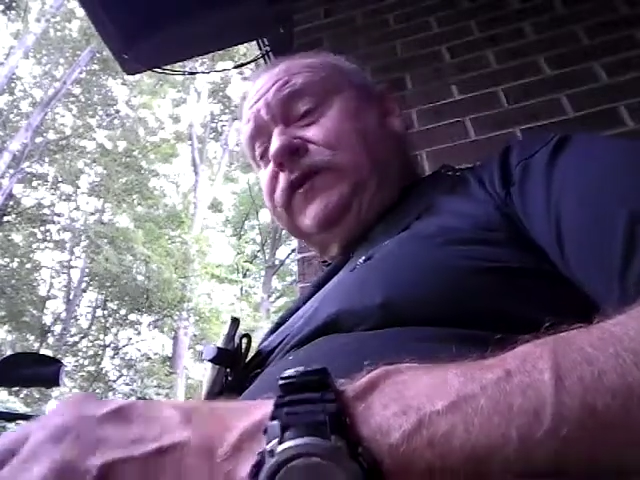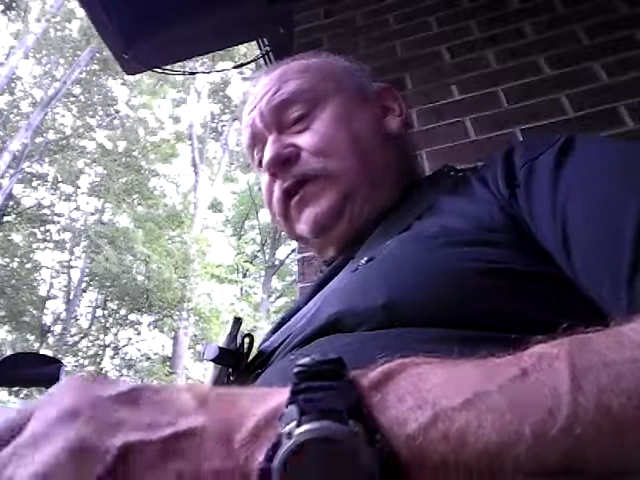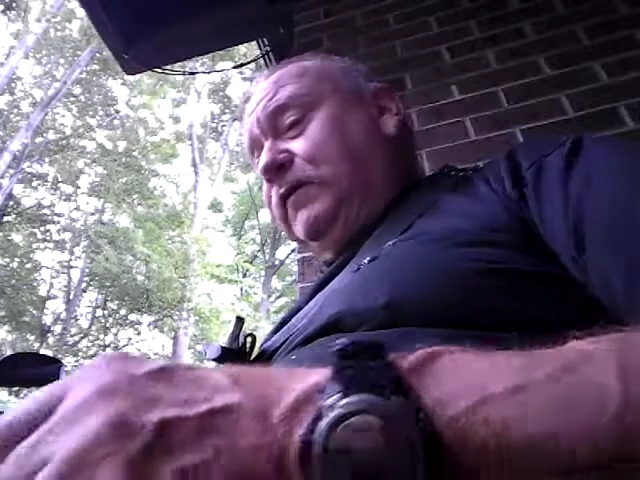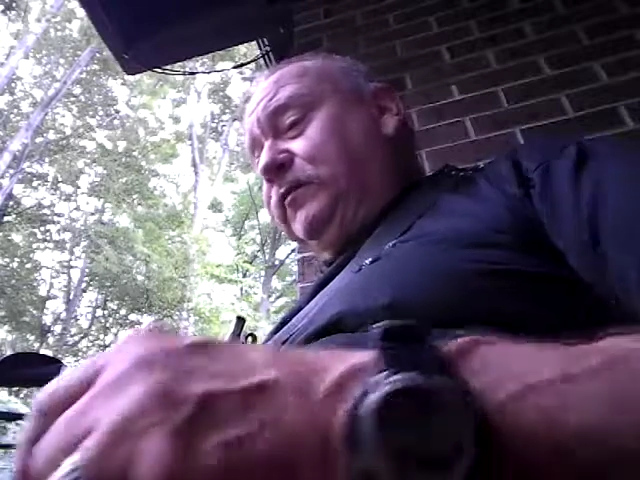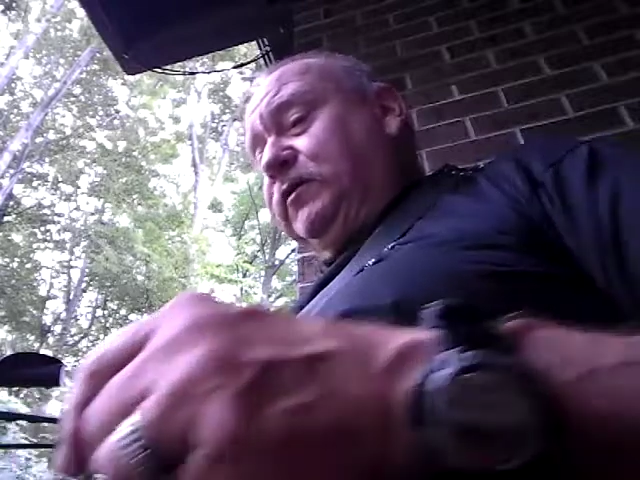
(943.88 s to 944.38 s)

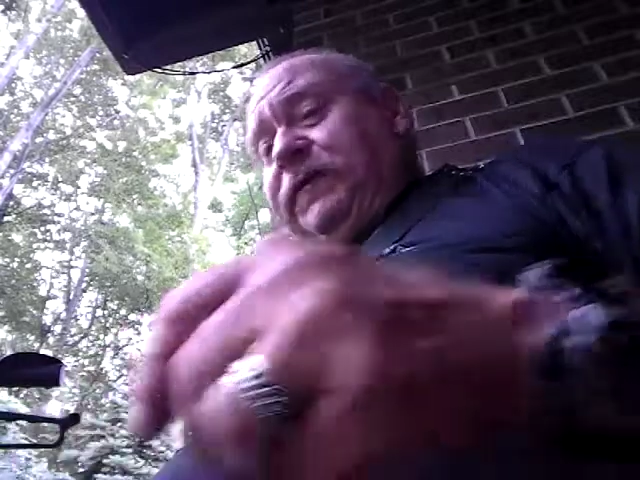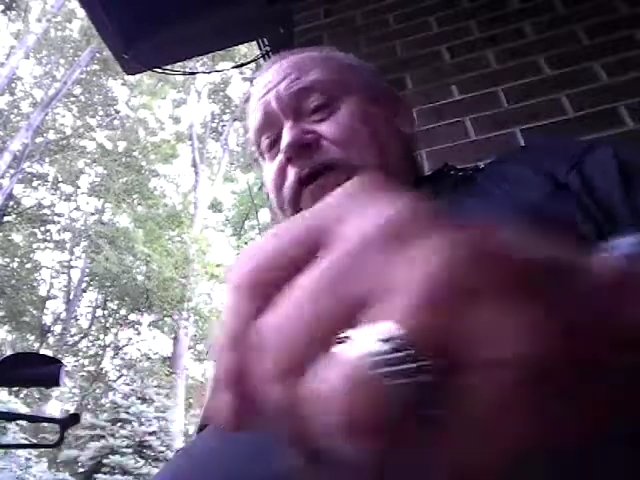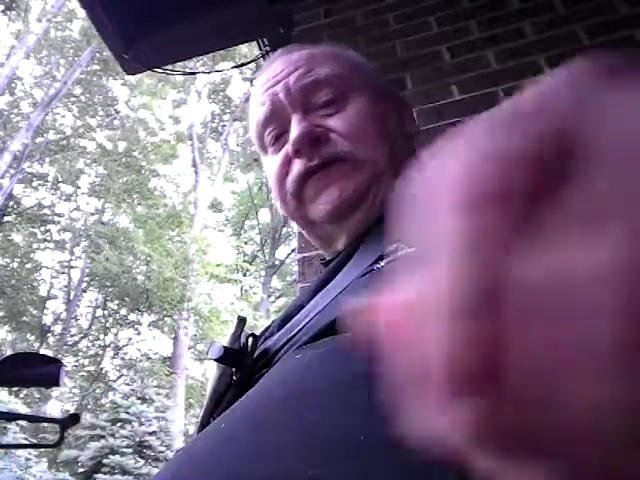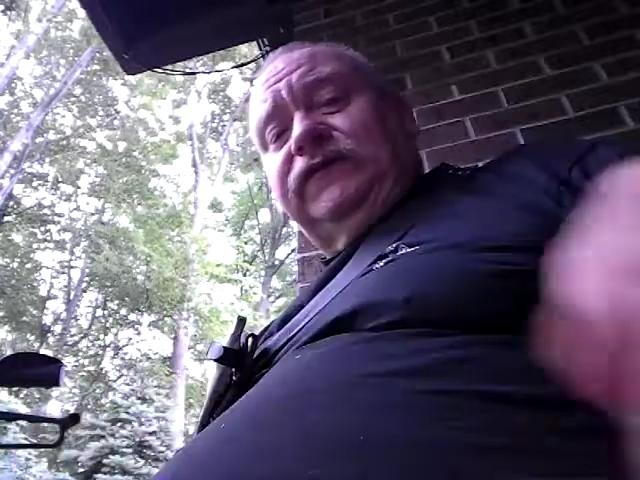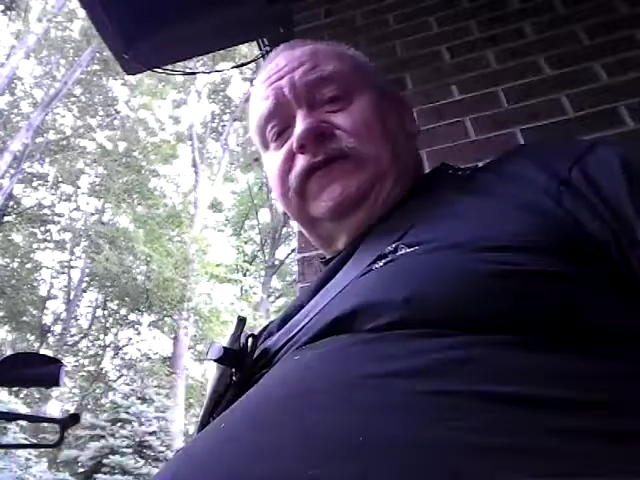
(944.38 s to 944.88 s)
time and your
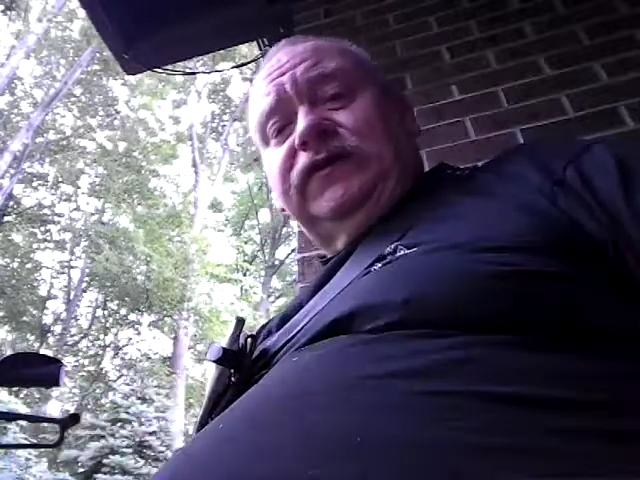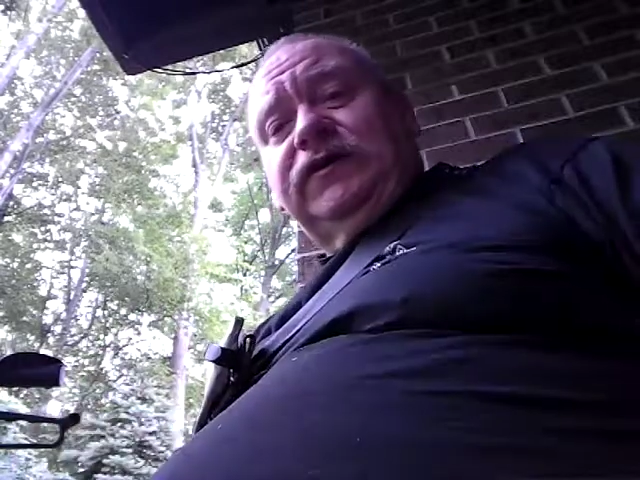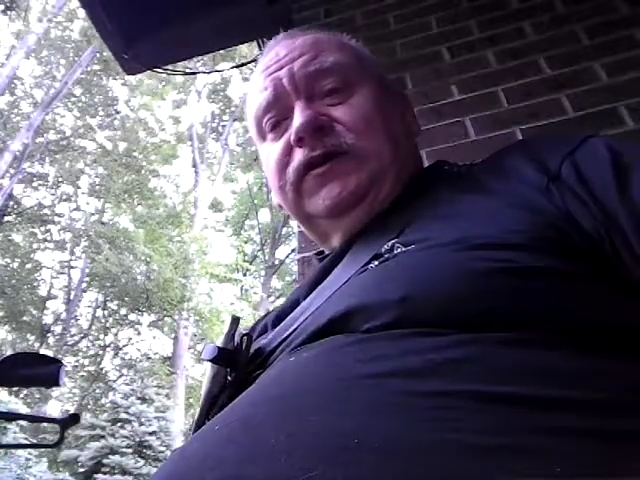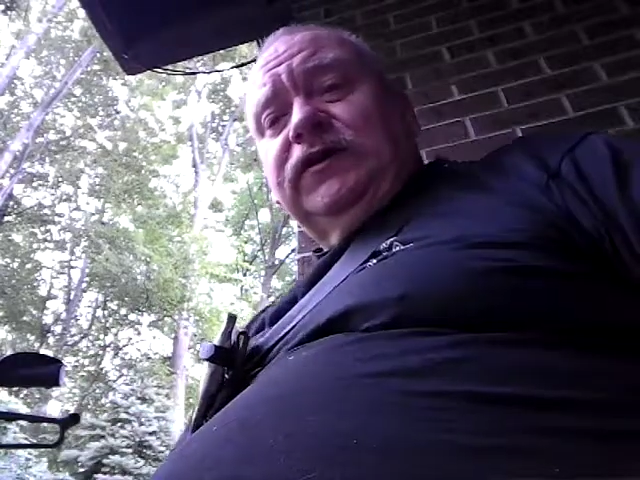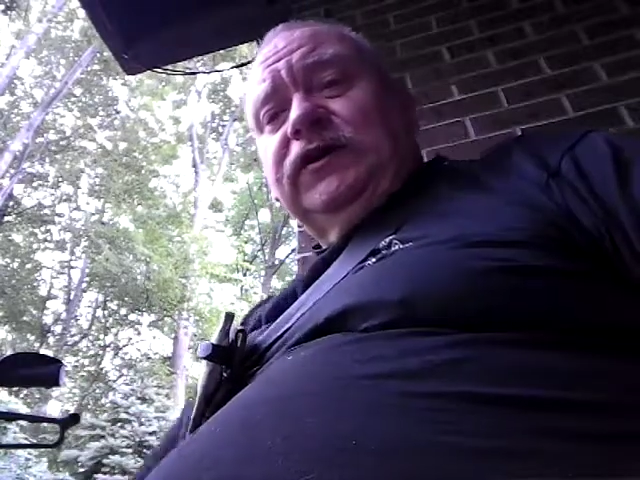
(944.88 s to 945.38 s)

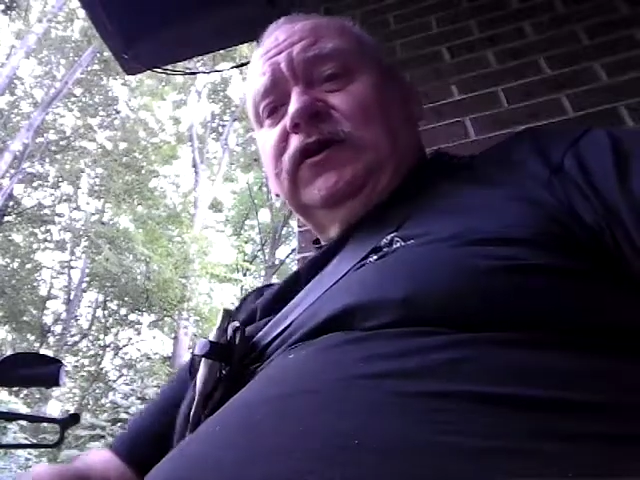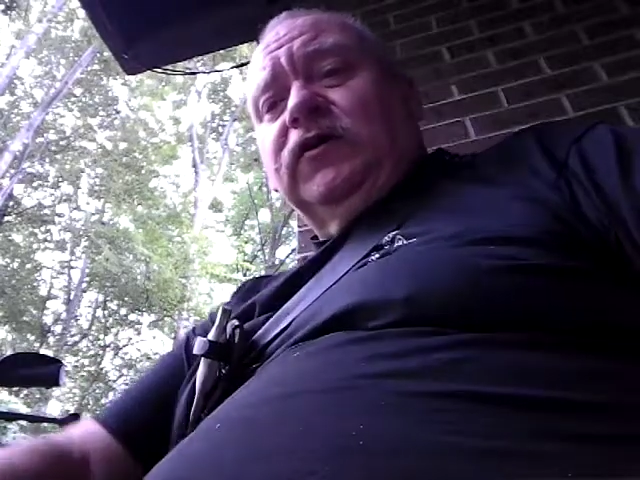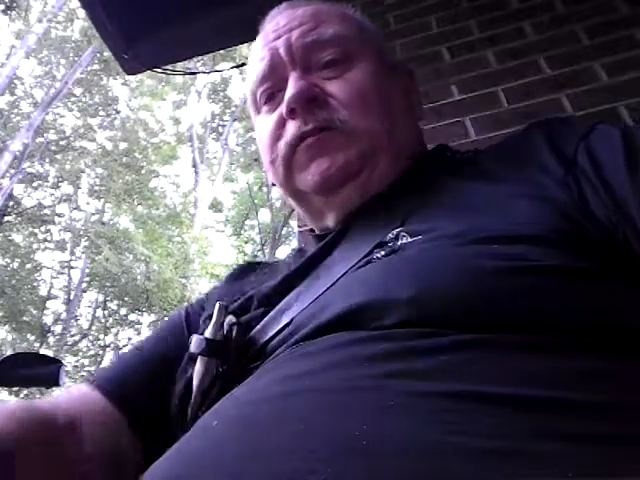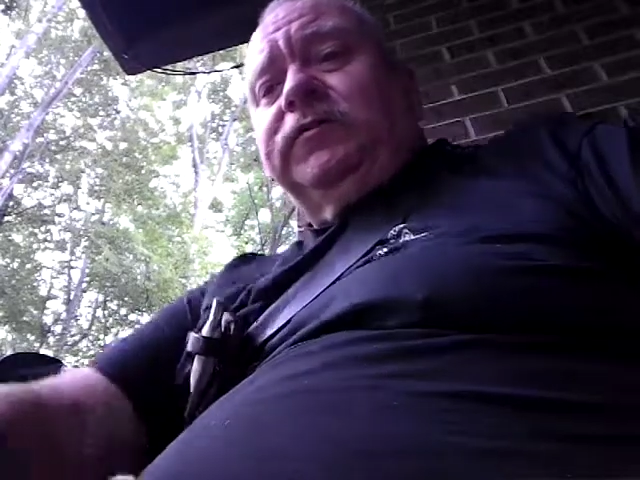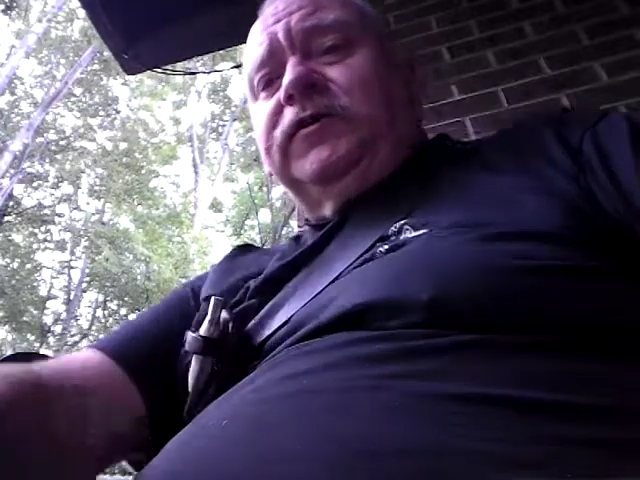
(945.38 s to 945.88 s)
patience.
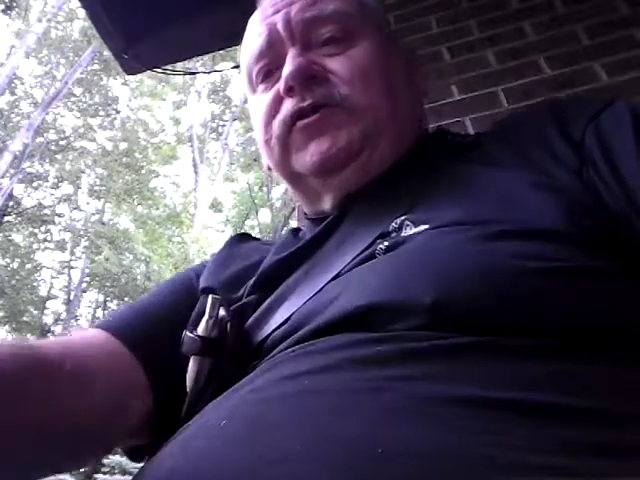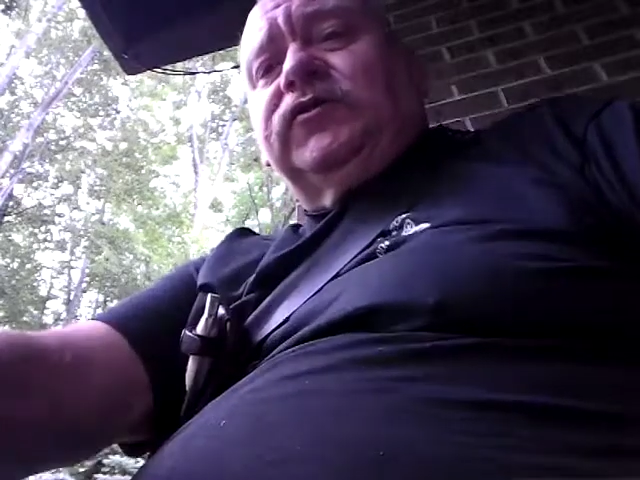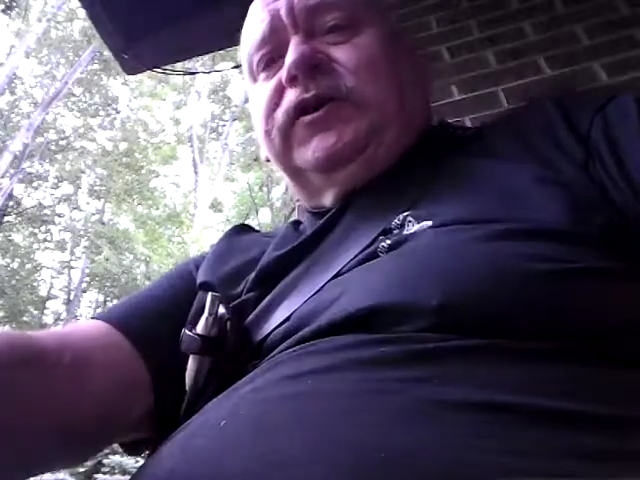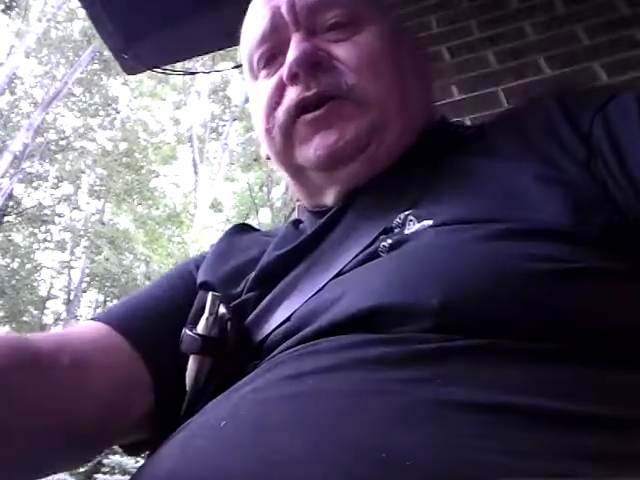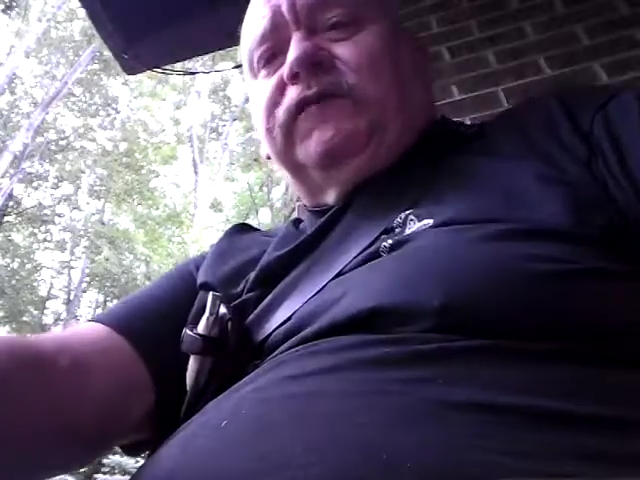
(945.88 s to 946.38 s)
Hope you're
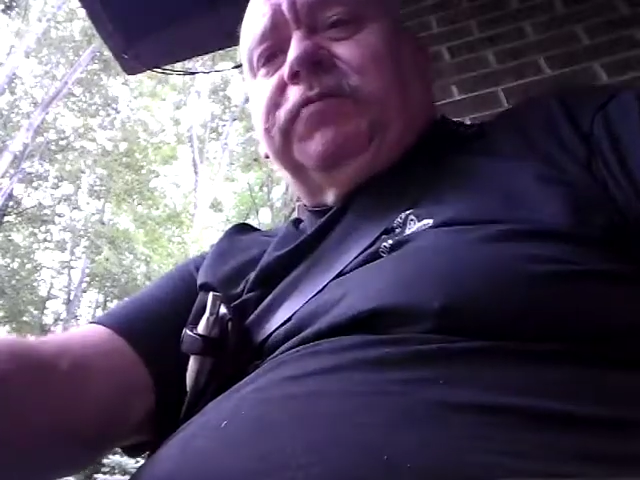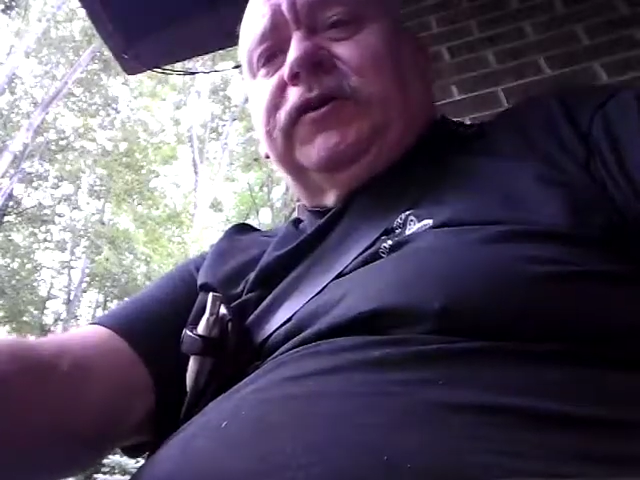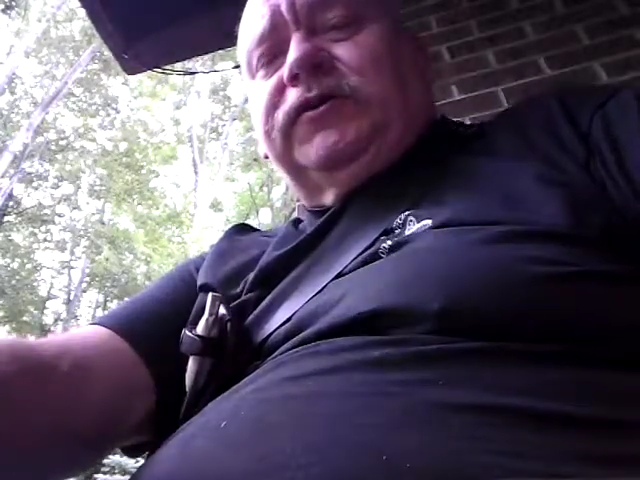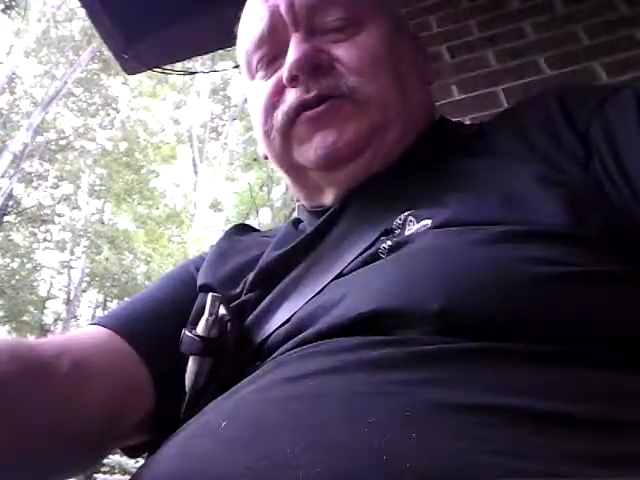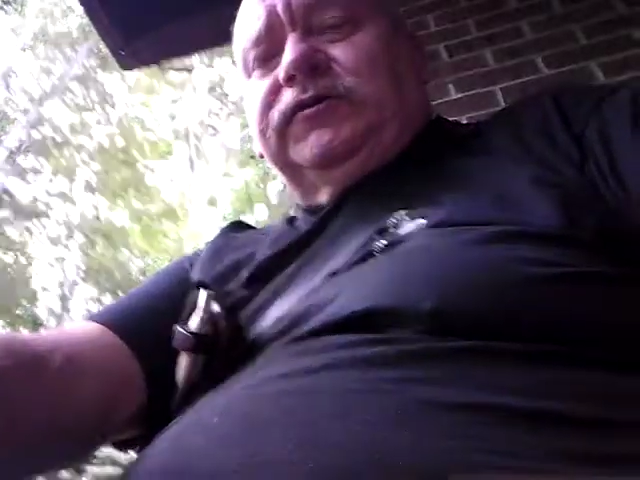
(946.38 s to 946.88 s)
enjoying this
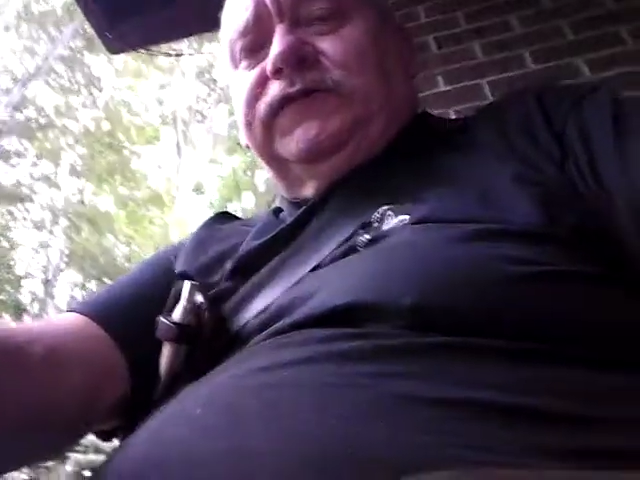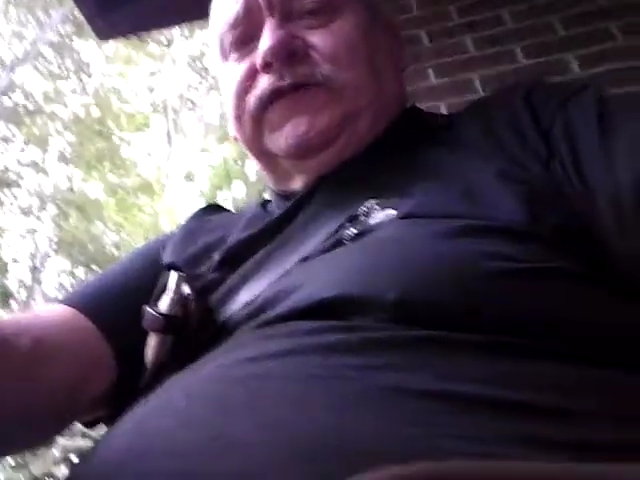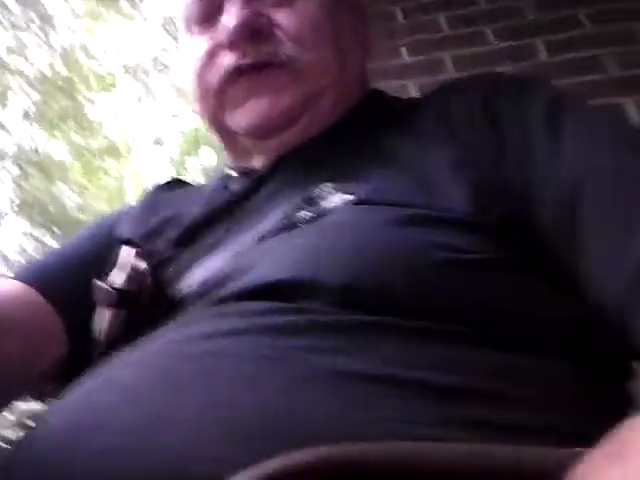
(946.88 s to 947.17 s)
part two of this